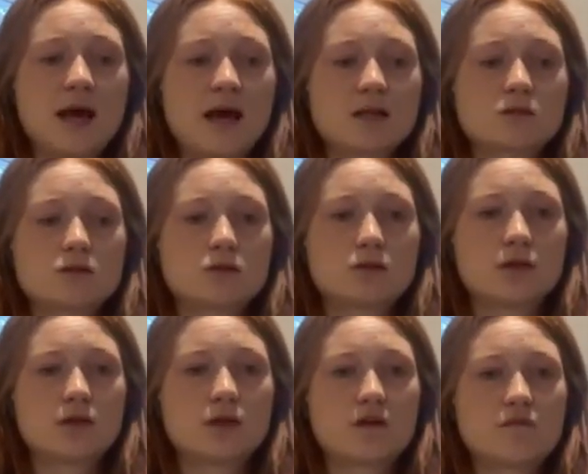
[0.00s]
and saw
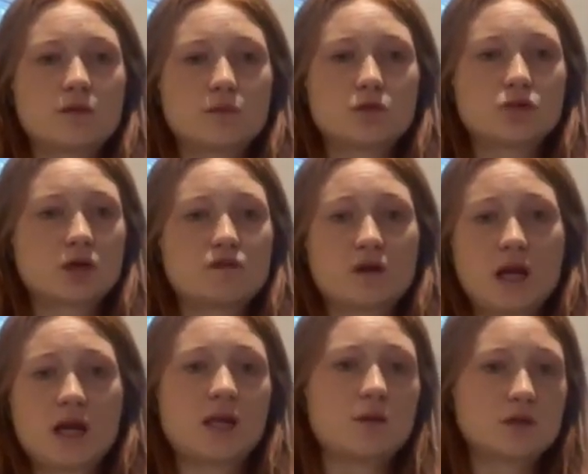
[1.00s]
that the government was trying to find
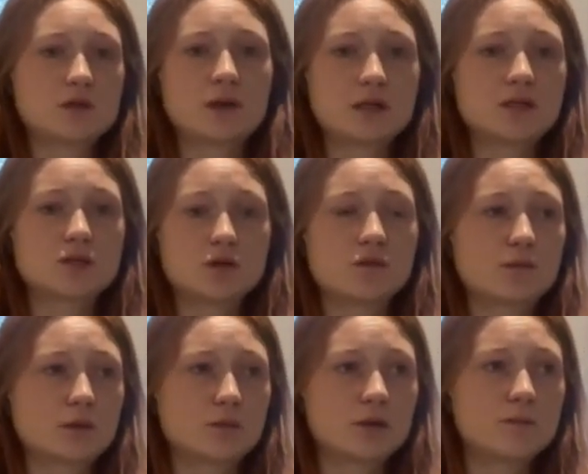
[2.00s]
any which way to solve the
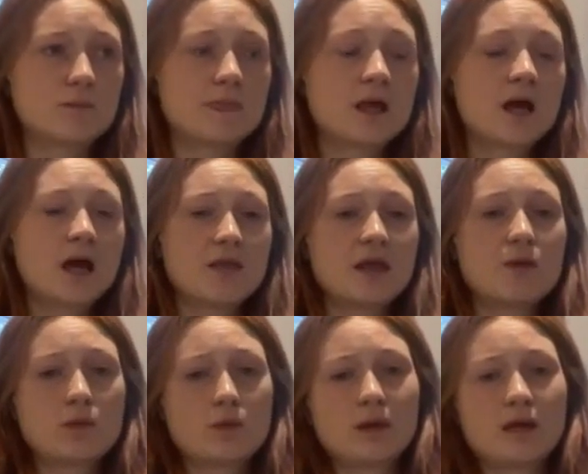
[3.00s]
problem.
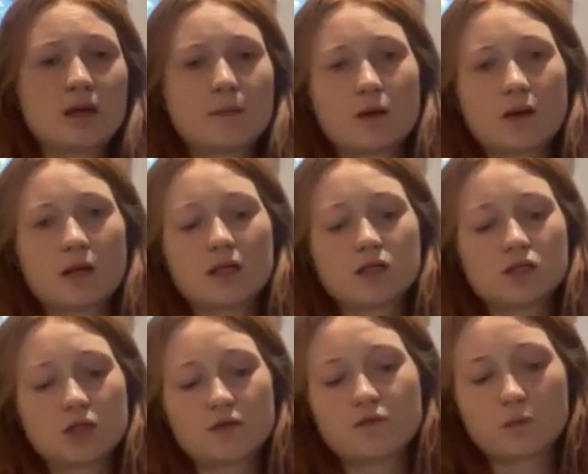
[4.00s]
They went about it in
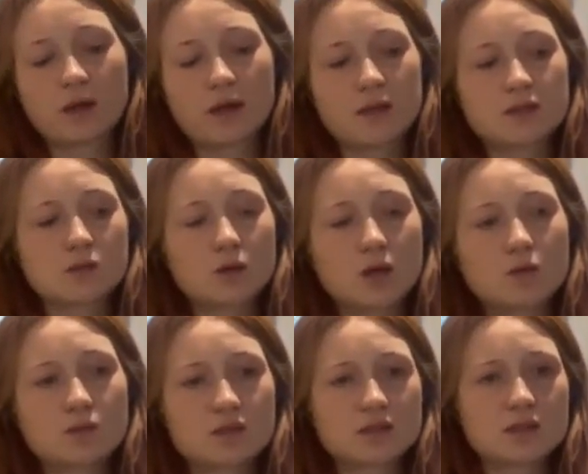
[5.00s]
two different ways.
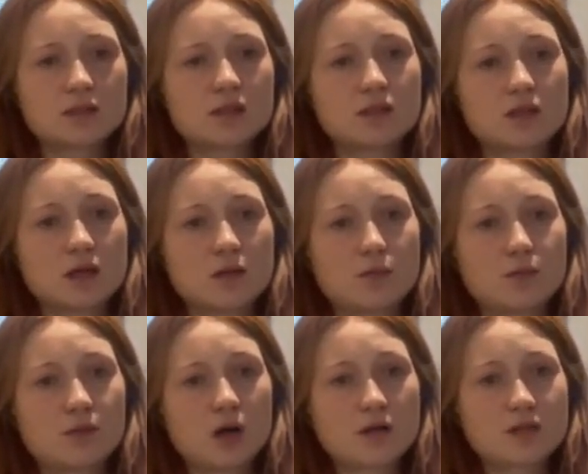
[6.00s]
One was the
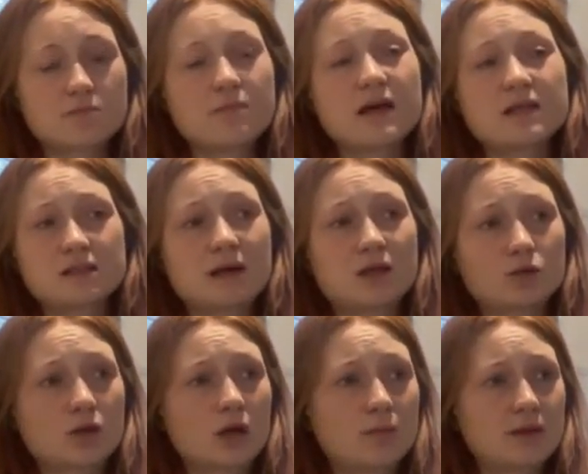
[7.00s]
asking
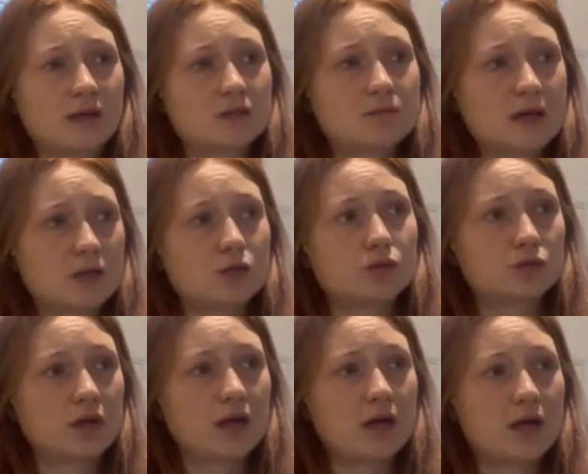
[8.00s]
medical companies,
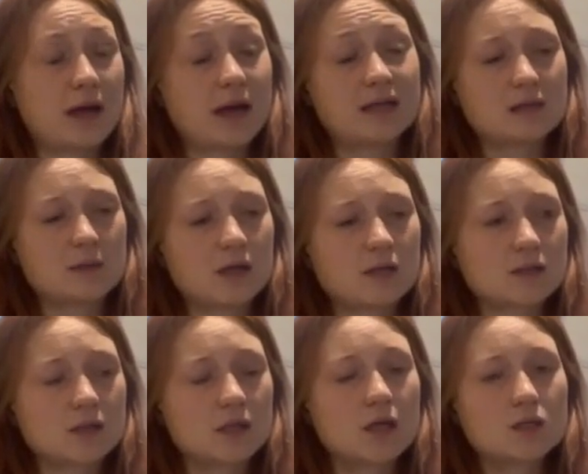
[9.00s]
medical
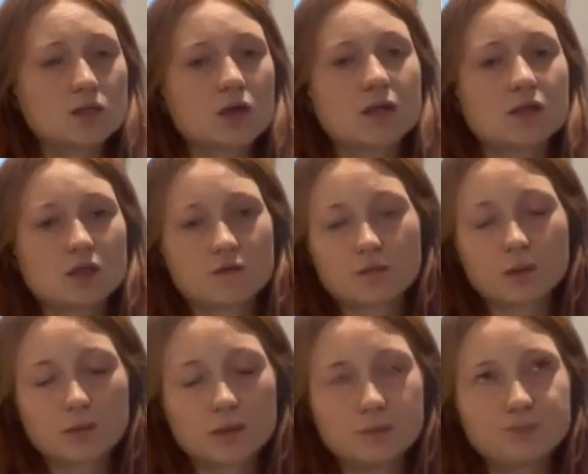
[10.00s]
academics to try and solve the
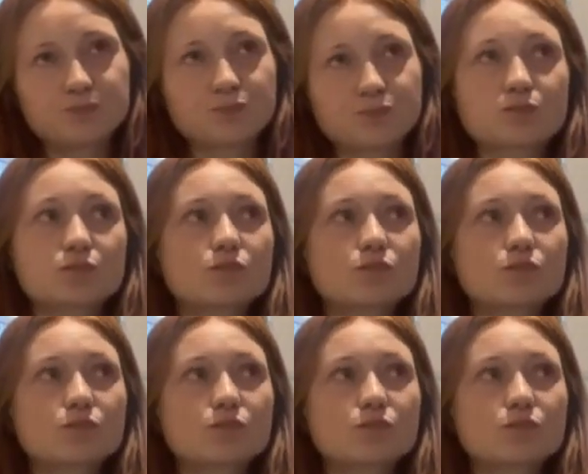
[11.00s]
problem,